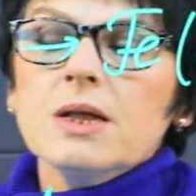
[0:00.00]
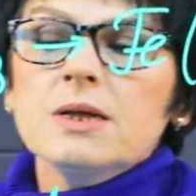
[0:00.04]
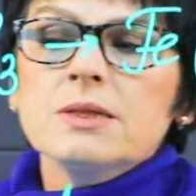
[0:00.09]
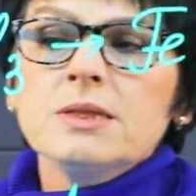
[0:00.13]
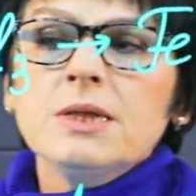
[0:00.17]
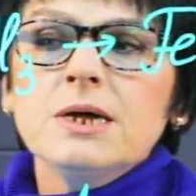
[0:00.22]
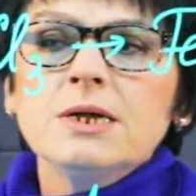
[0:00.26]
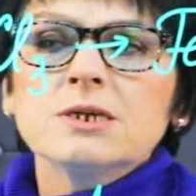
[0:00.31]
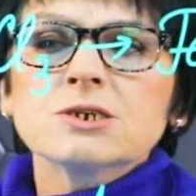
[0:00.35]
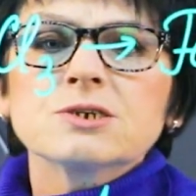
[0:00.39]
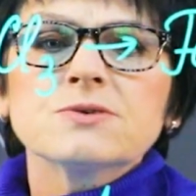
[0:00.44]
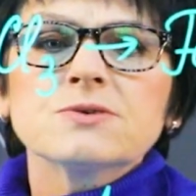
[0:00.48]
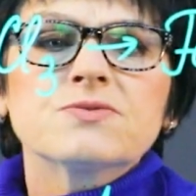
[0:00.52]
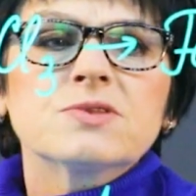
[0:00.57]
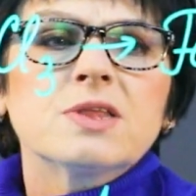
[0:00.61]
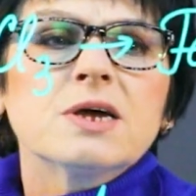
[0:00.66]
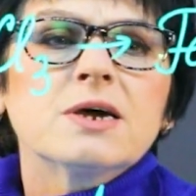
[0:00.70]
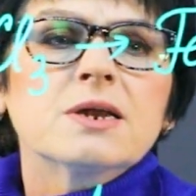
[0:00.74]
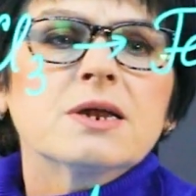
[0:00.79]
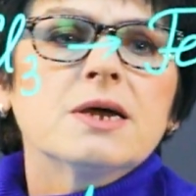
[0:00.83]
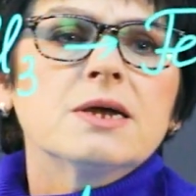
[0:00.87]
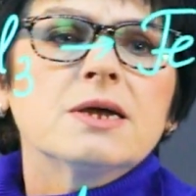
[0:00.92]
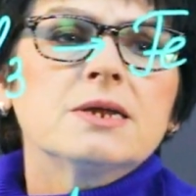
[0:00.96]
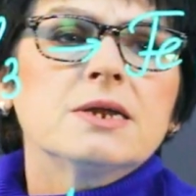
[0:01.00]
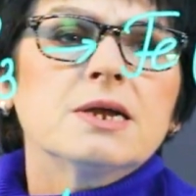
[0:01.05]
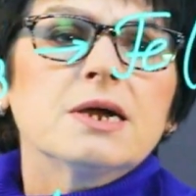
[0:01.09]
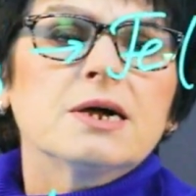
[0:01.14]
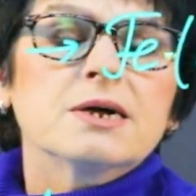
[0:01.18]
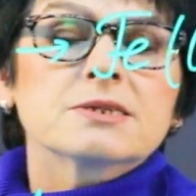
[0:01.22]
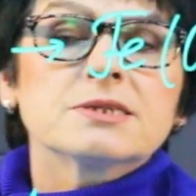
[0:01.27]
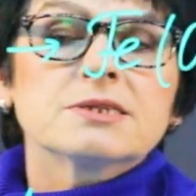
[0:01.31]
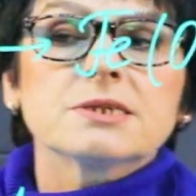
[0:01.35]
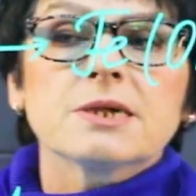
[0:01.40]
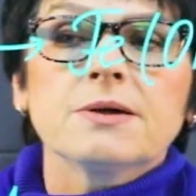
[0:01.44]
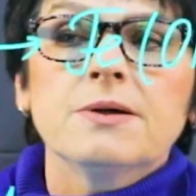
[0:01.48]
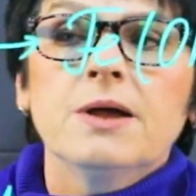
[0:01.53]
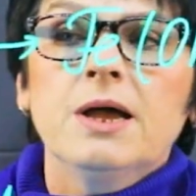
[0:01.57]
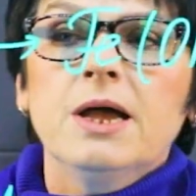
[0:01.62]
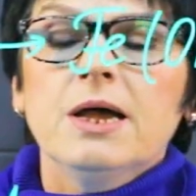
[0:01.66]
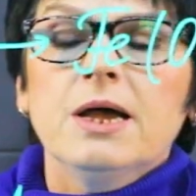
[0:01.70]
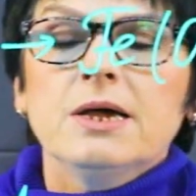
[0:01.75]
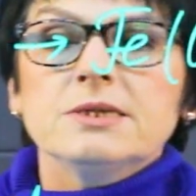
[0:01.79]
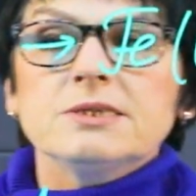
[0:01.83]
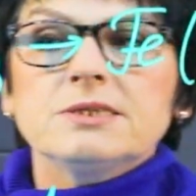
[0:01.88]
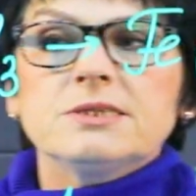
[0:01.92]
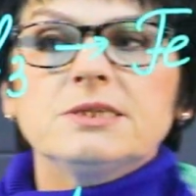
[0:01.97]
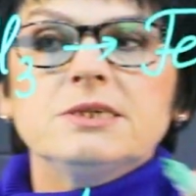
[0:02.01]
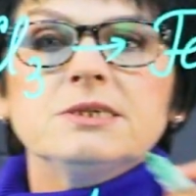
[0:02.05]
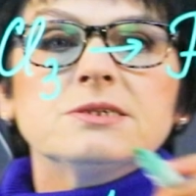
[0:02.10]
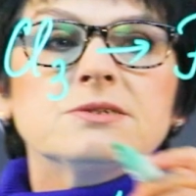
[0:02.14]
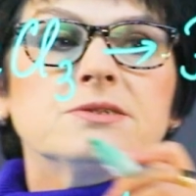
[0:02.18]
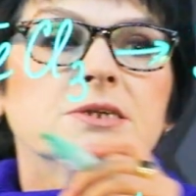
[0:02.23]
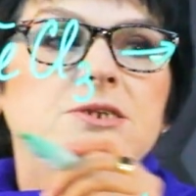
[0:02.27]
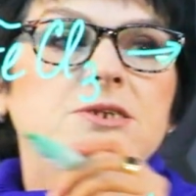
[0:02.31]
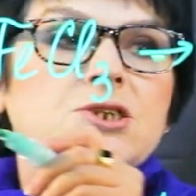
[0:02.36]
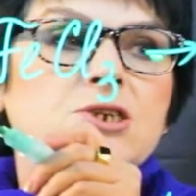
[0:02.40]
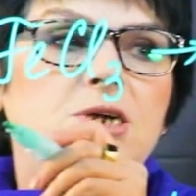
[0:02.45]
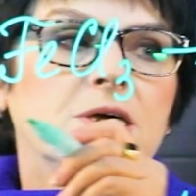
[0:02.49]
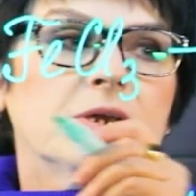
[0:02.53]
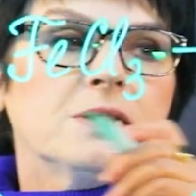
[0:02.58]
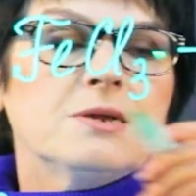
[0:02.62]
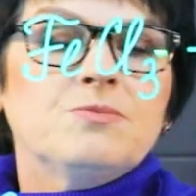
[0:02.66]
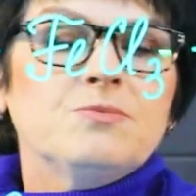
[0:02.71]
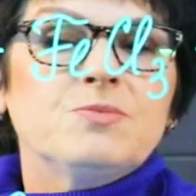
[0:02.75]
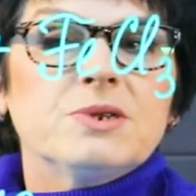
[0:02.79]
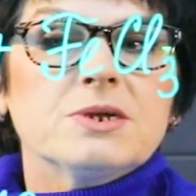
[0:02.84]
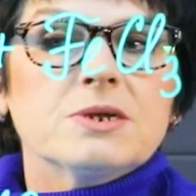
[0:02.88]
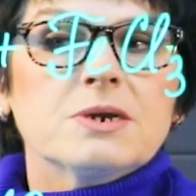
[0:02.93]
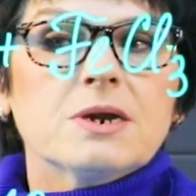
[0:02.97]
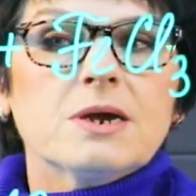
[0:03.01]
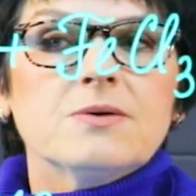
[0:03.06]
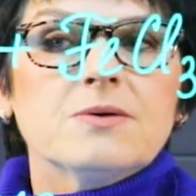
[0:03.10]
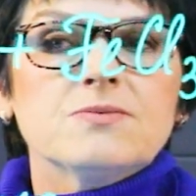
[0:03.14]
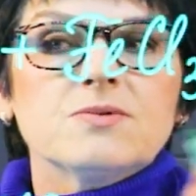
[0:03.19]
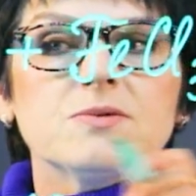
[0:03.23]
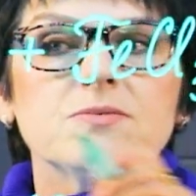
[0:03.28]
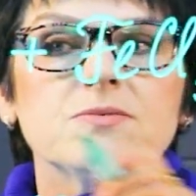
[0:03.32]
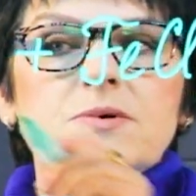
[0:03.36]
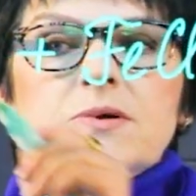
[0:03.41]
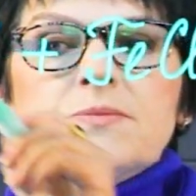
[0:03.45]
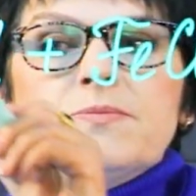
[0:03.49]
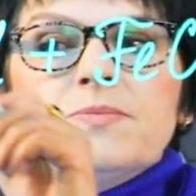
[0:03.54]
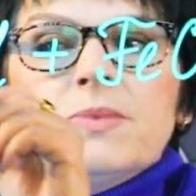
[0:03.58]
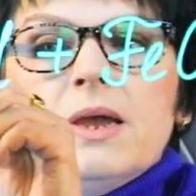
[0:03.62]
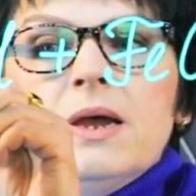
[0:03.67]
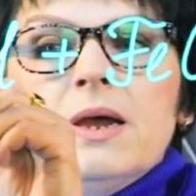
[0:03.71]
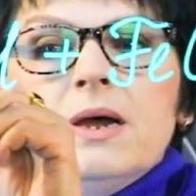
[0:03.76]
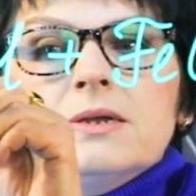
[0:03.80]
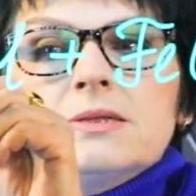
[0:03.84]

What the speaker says: Next, the second reaction. Here we first equate.